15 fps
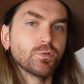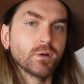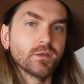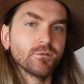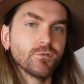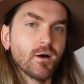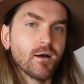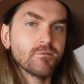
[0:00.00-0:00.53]

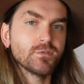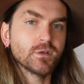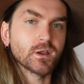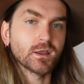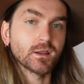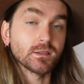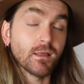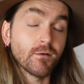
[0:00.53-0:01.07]
25 that are
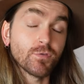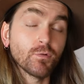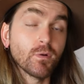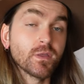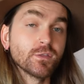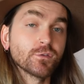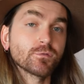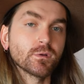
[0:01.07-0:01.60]
going to love the
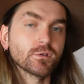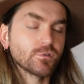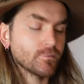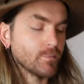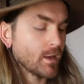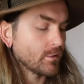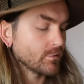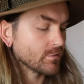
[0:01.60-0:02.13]
way this one
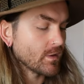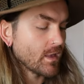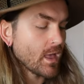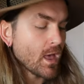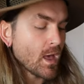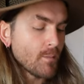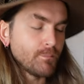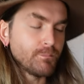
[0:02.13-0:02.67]
smells.
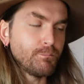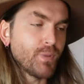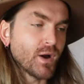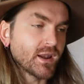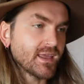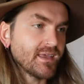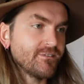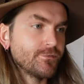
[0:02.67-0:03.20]

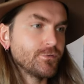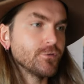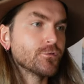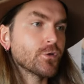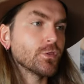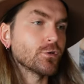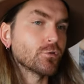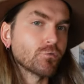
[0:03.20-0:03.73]
But if you've
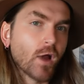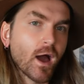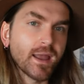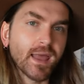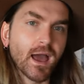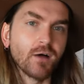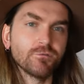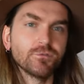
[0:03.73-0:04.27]
got the right
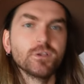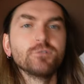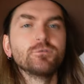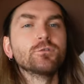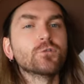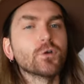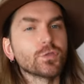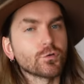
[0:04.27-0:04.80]
outfit, if
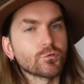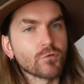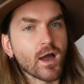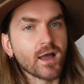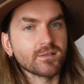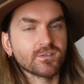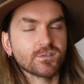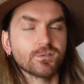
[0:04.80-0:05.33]
you've got the
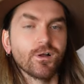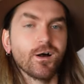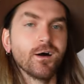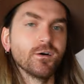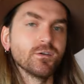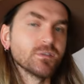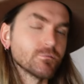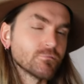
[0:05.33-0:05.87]
right
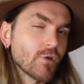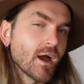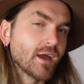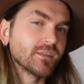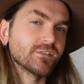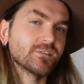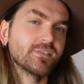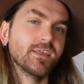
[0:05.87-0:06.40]
style, the
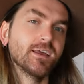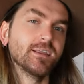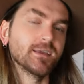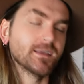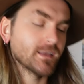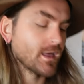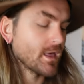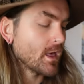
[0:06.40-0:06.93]
right aesthetic,
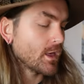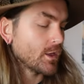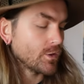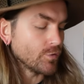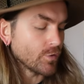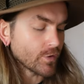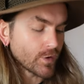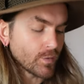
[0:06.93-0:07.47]

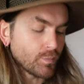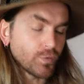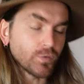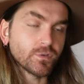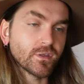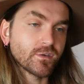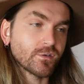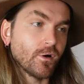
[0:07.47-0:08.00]
you're going to
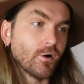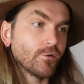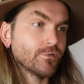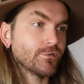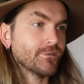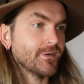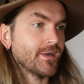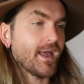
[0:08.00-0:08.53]
pull this
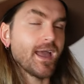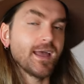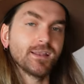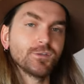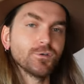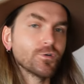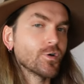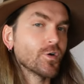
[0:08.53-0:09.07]
off
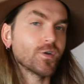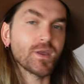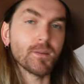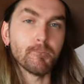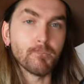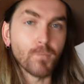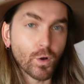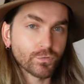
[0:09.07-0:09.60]
and you're going to
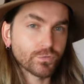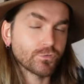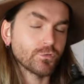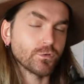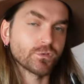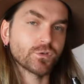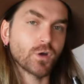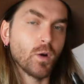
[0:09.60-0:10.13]
get
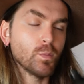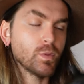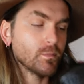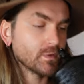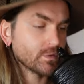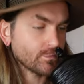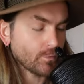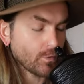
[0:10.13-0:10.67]
monstrous
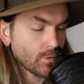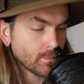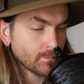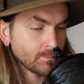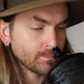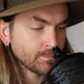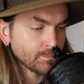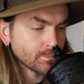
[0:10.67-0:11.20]
compliments for it.
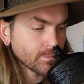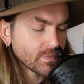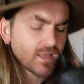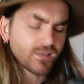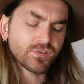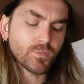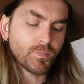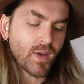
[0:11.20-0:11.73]

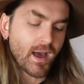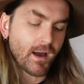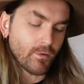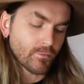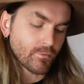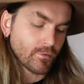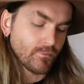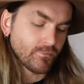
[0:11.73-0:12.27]
That's the
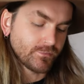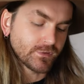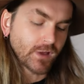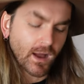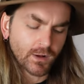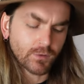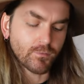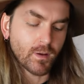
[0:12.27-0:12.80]
power of
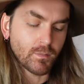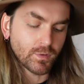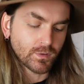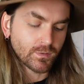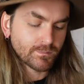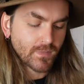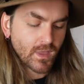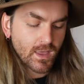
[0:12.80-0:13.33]
Dark Rebel.
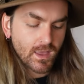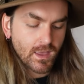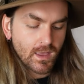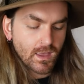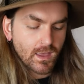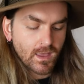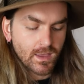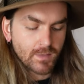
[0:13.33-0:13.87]

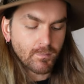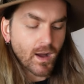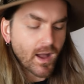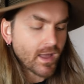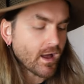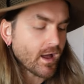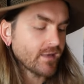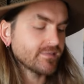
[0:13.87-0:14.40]
In
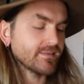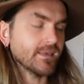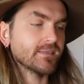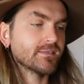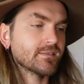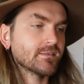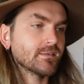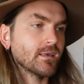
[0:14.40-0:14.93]
my eyes,
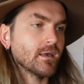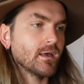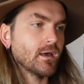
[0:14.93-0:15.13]
it's